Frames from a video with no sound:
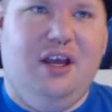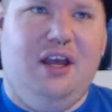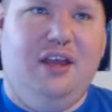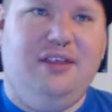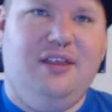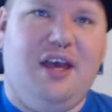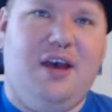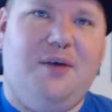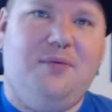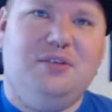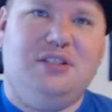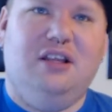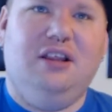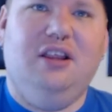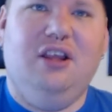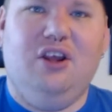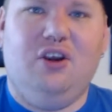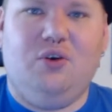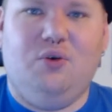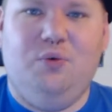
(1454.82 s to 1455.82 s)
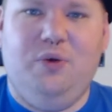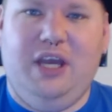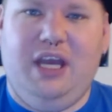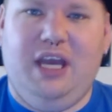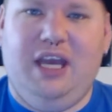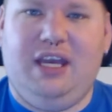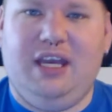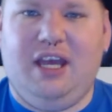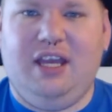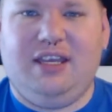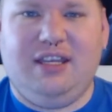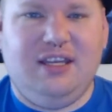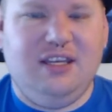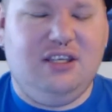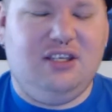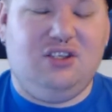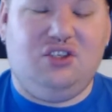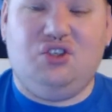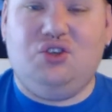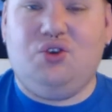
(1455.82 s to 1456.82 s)
And that was a little weak. It
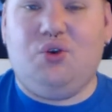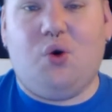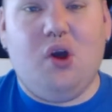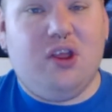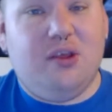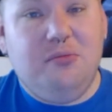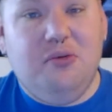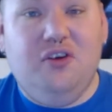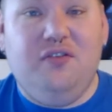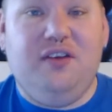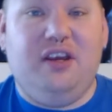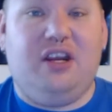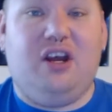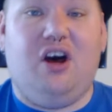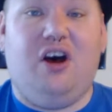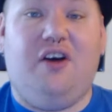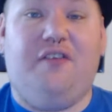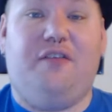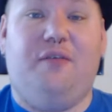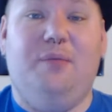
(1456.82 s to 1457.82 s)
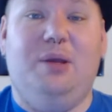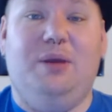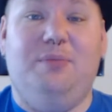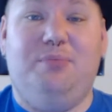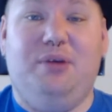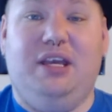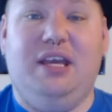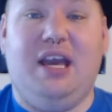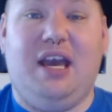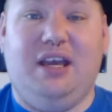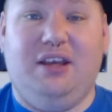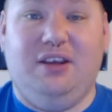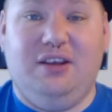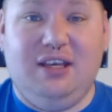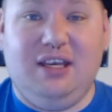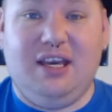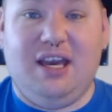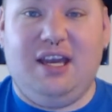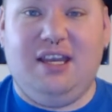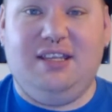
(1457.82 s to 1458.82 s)
didn't destroy the movie at all for me. But yeah, you
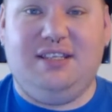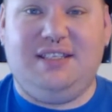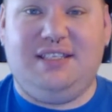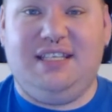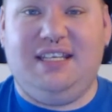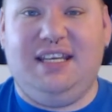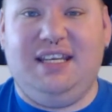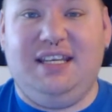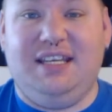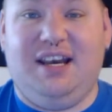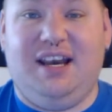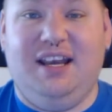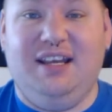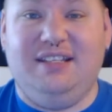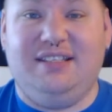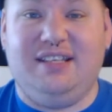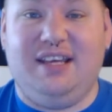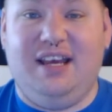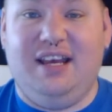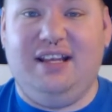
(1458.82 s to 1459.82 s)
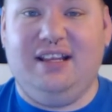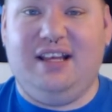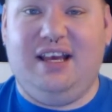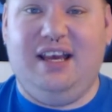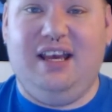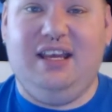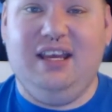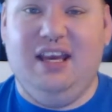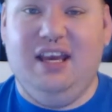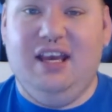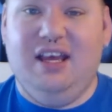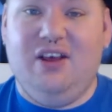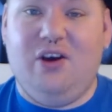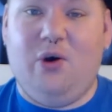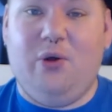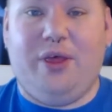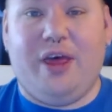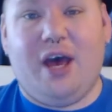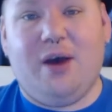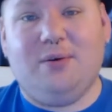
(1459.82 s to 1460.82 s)
can kind of see in hindsight, like,
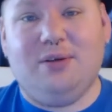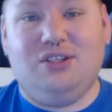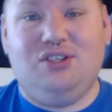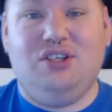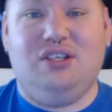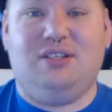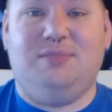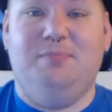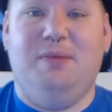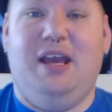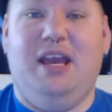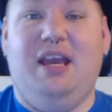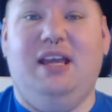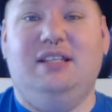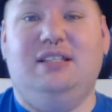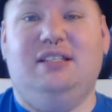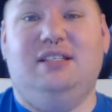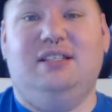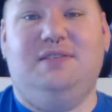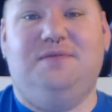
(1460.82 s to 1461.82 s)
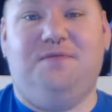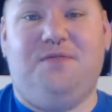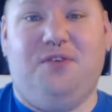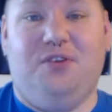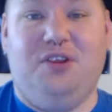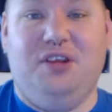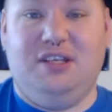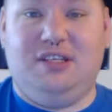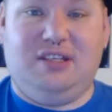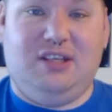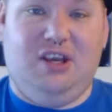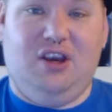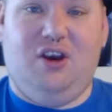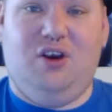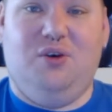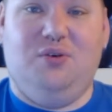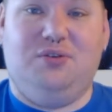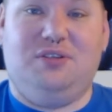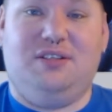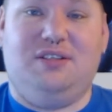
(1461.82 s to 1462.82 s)
oh, that was just made for this
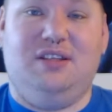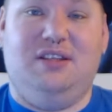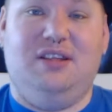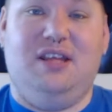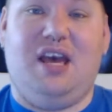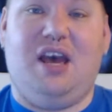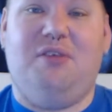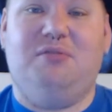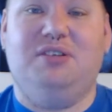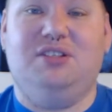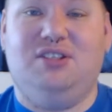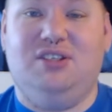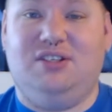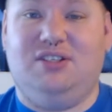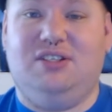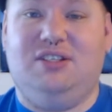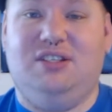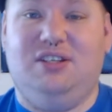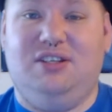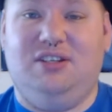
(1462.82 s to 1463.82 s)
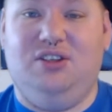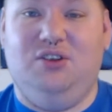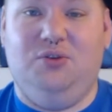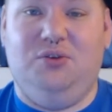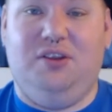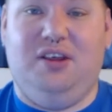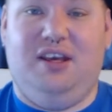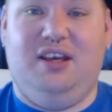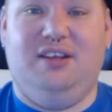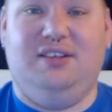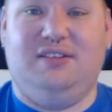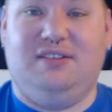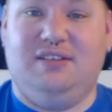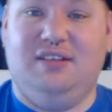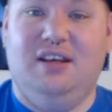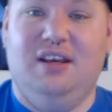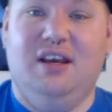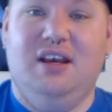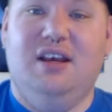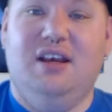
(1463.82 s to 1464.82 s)
ghost, and that was just to do
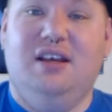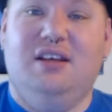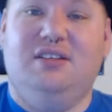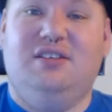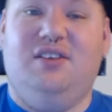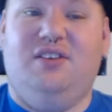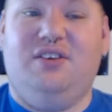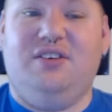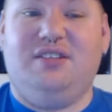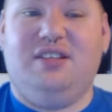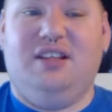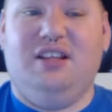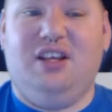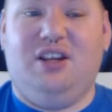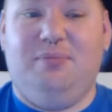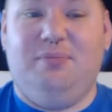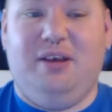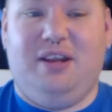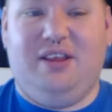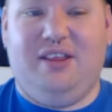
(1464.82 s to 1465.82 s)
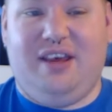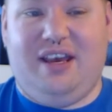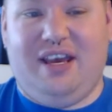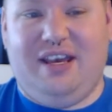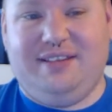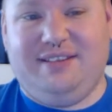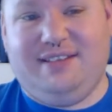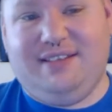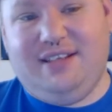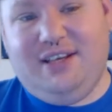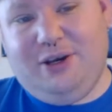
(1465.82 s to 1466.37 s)
this. So there's a little bit of that.